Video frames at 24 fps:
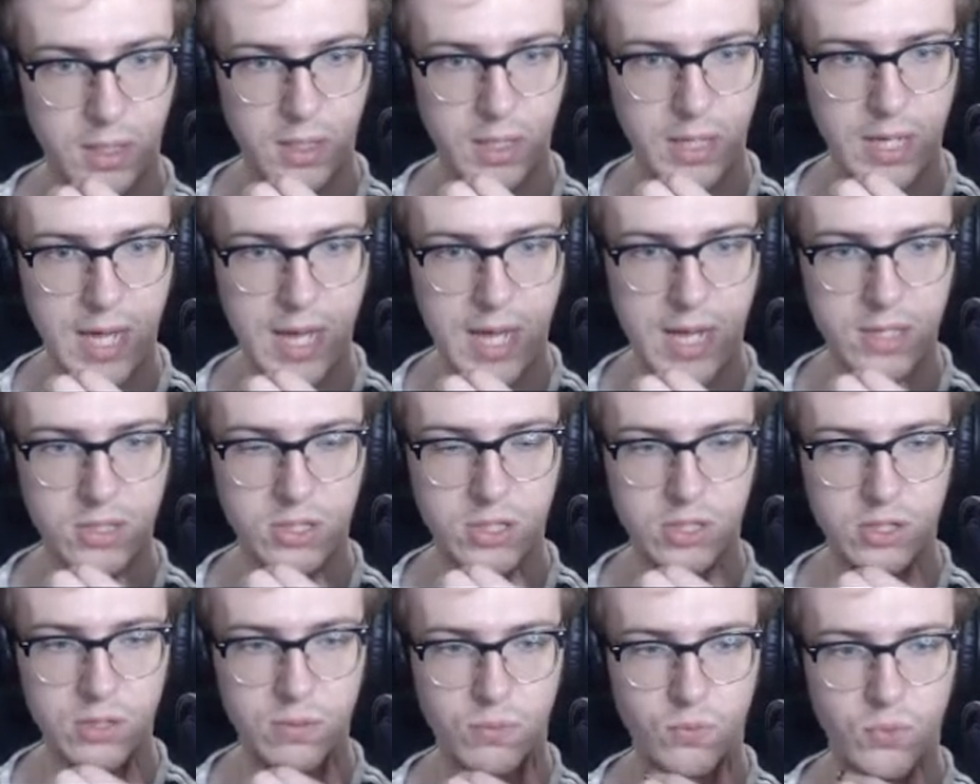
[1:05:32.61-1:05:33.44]

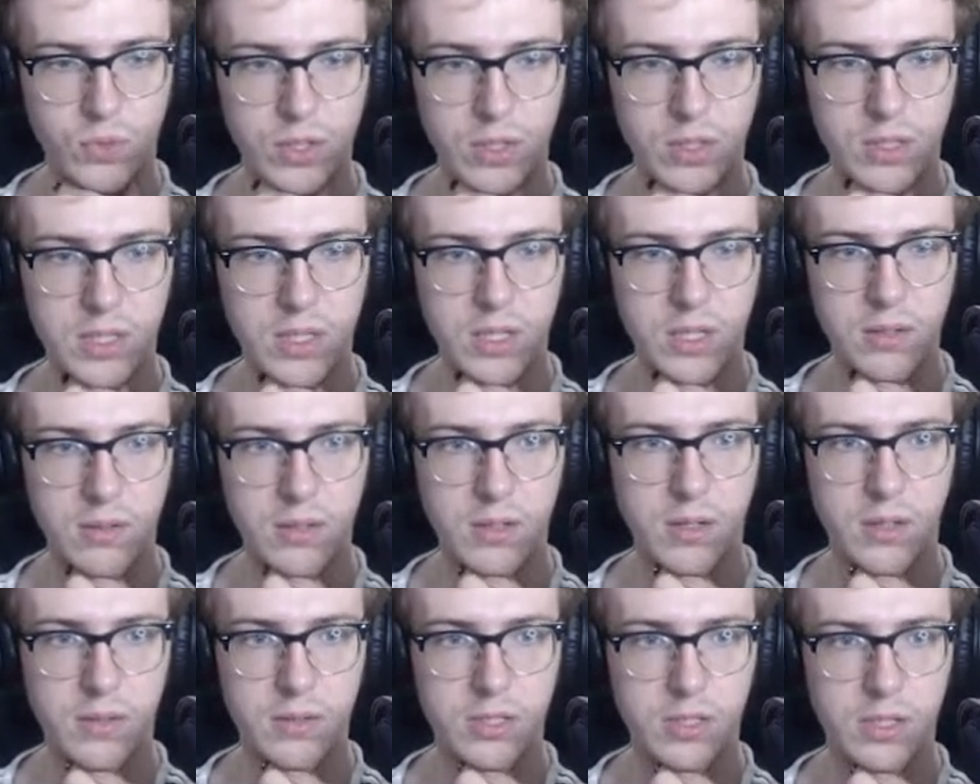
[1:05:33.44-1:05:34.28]
Casts real-time,
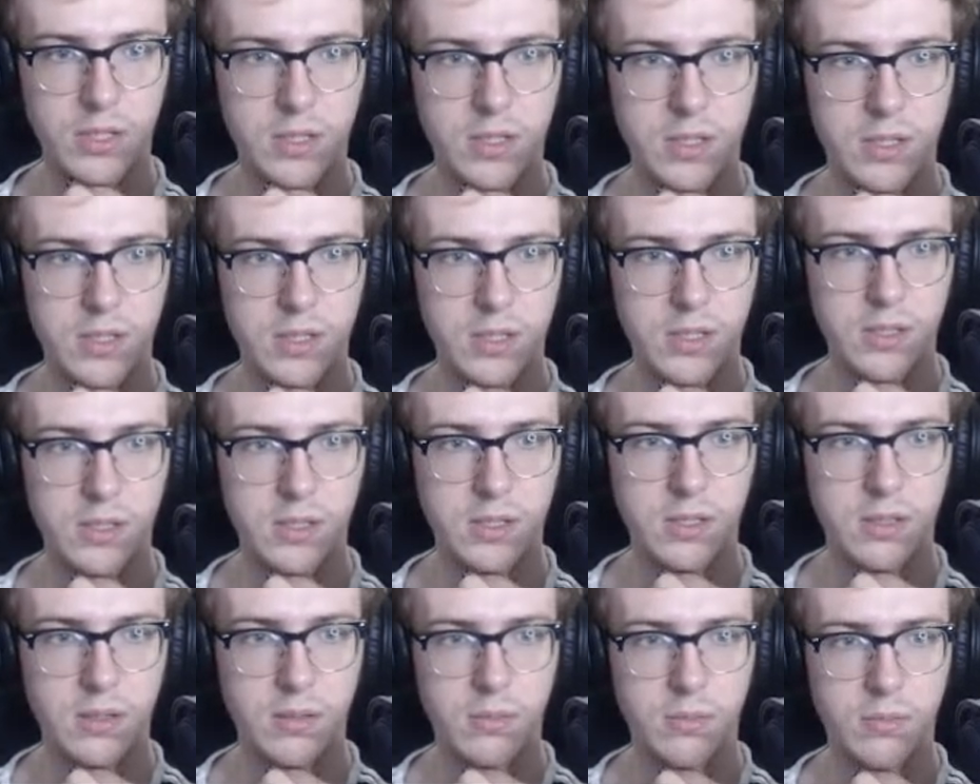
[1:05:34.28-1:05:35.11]
alright, so this
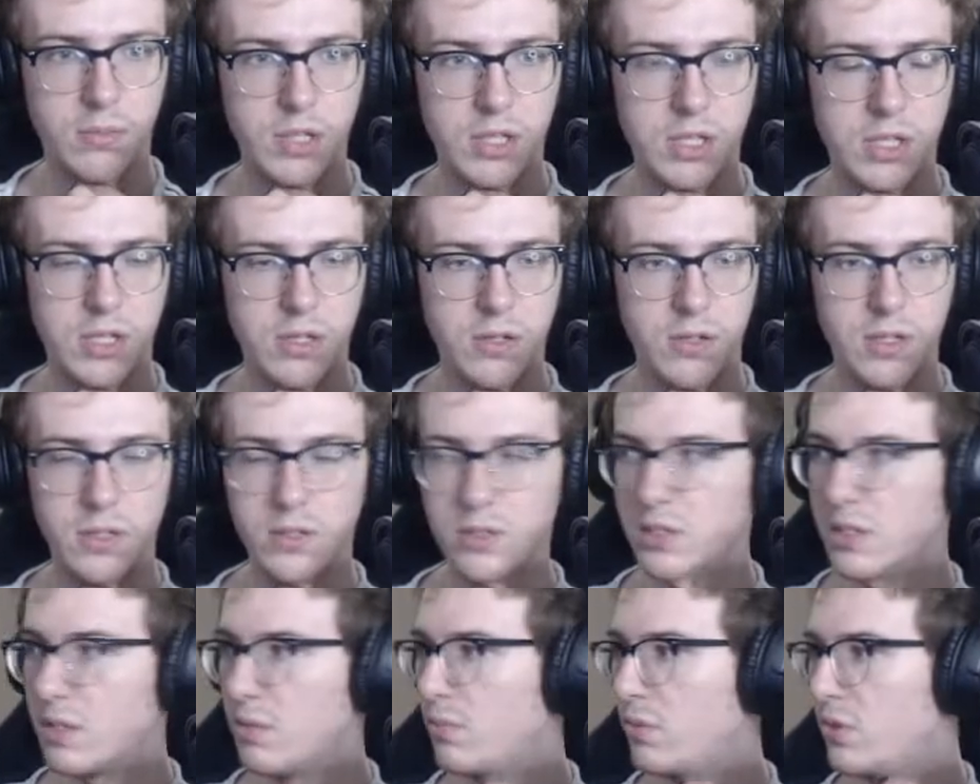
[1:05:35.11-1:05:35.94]
is material
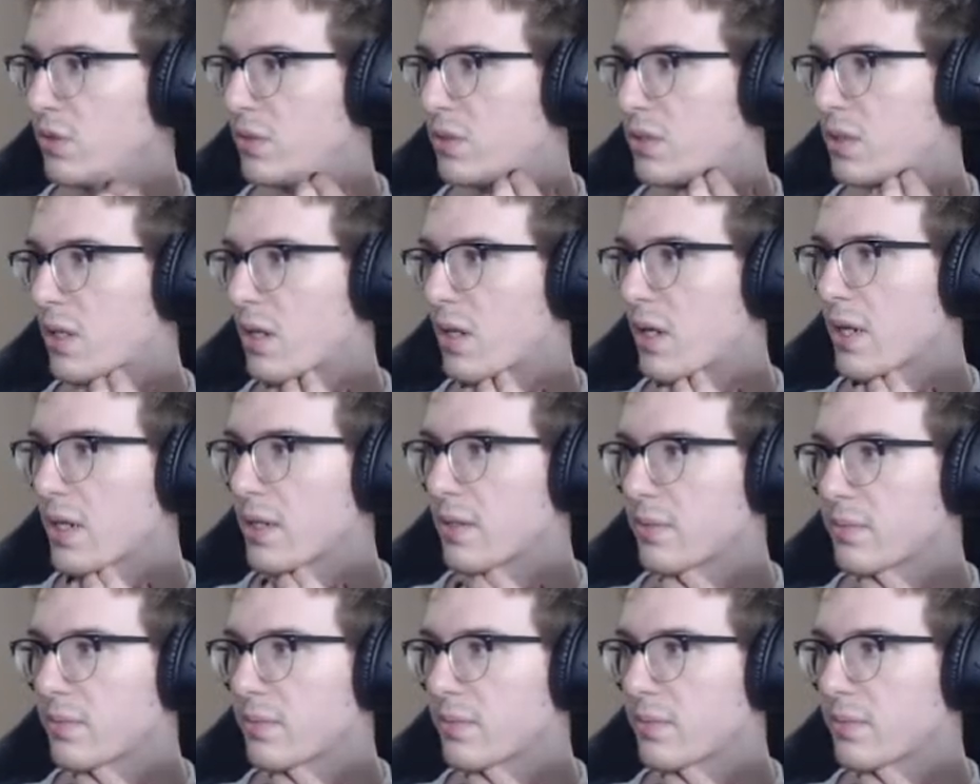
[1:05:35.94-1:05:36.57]
symbols, alright.